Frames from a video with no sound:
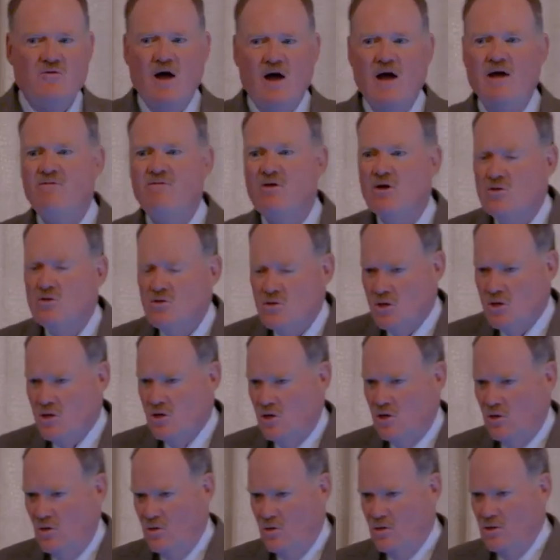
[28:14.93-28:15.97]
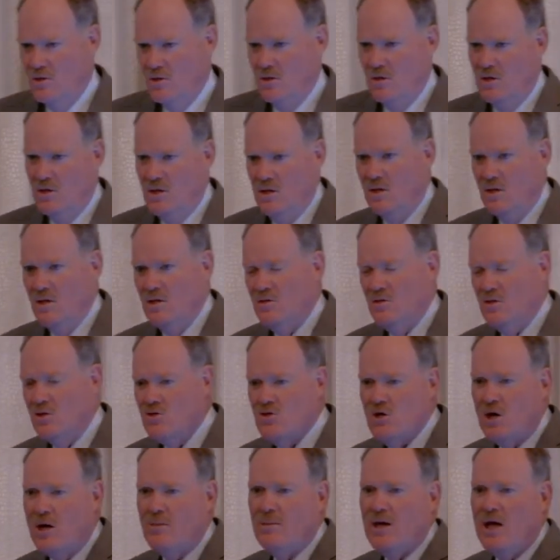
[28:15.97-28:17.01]
5 years ago that
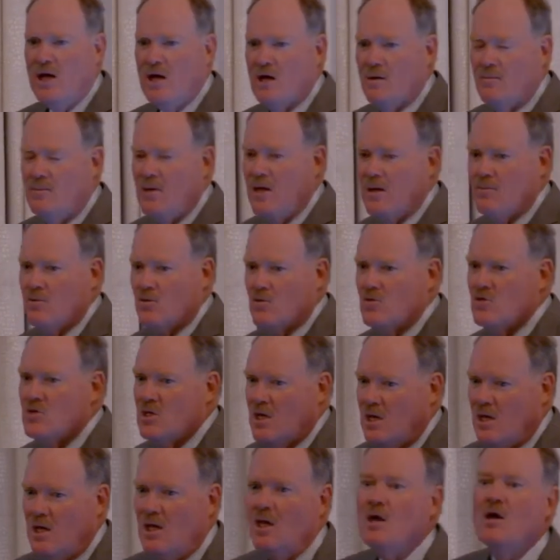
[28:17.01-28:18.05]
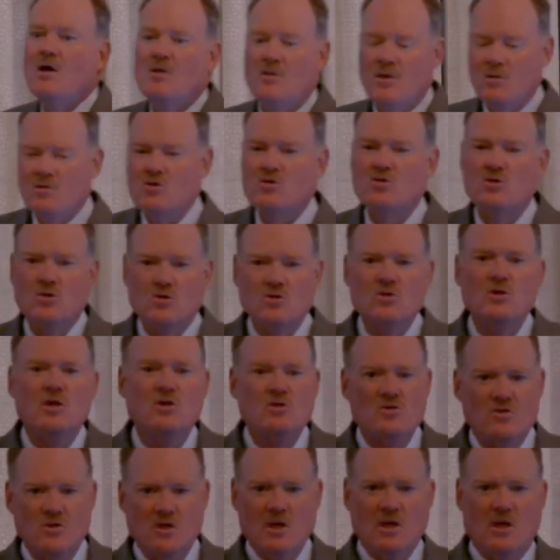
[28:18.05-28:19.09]
JAMA had a paper saying there was no
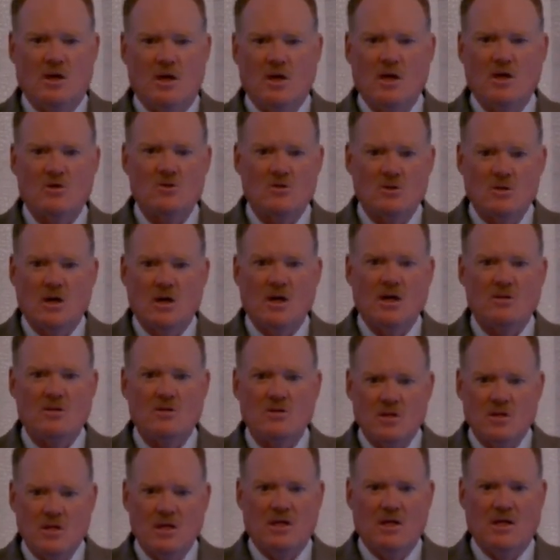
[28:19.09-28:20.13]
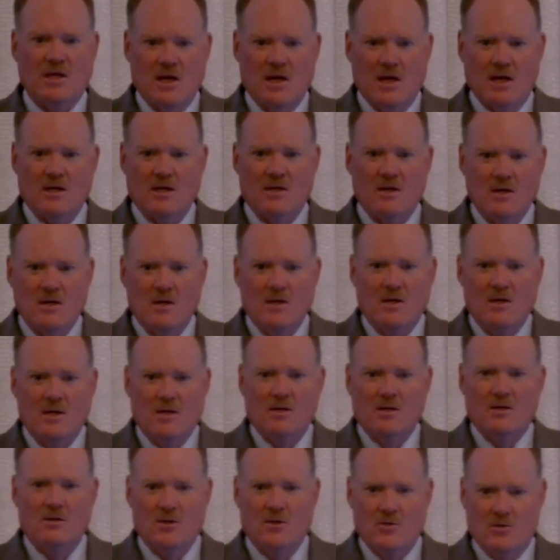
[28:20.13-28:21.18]
such thing as non-celiac
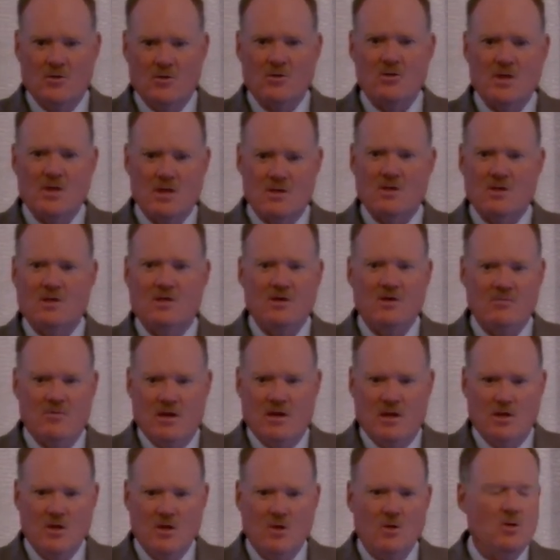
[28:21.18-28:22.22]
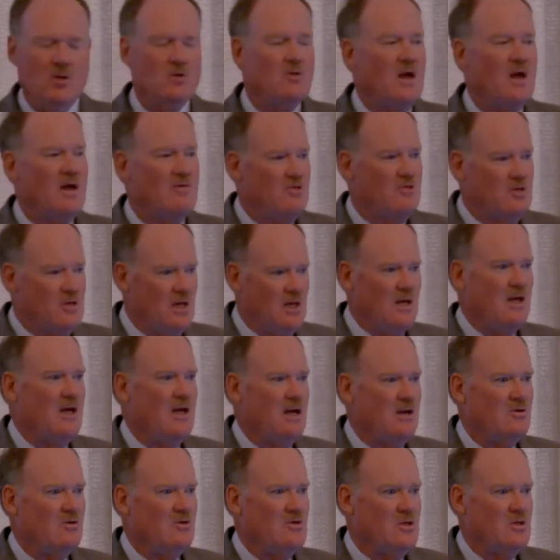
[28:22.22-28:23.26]
gluten sensitivity. You either have
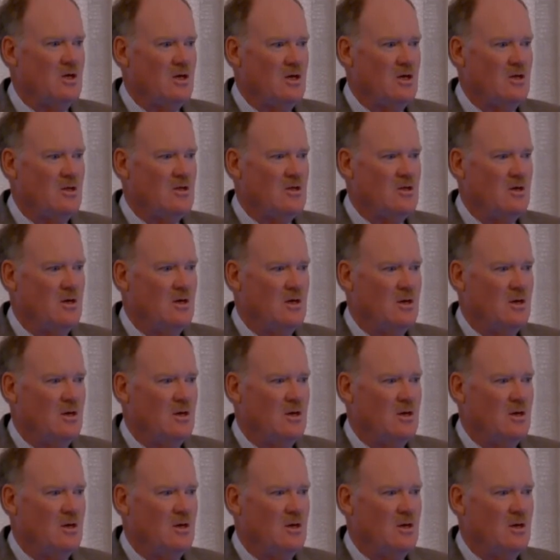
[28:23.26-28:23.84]
celiac disease